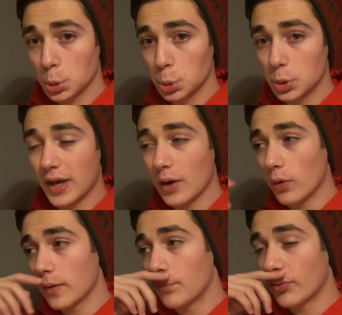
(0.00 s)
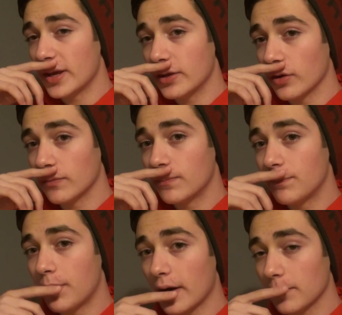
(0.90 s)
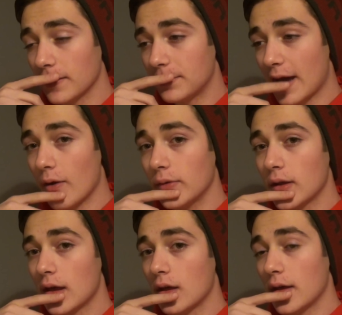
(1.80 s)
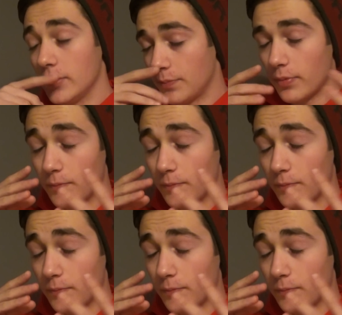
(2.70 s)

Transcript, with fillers: you kind of want to bring your bottom lip down and your,